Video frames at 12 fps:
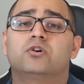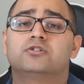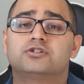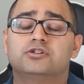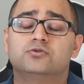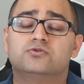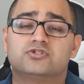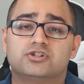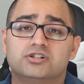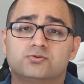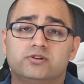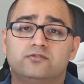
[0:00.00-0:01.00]
want to use
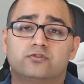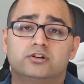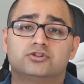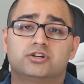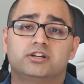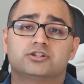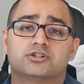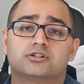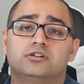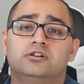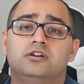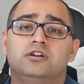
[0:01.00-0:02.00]
G Suite for
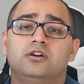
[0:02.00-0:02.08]
Education,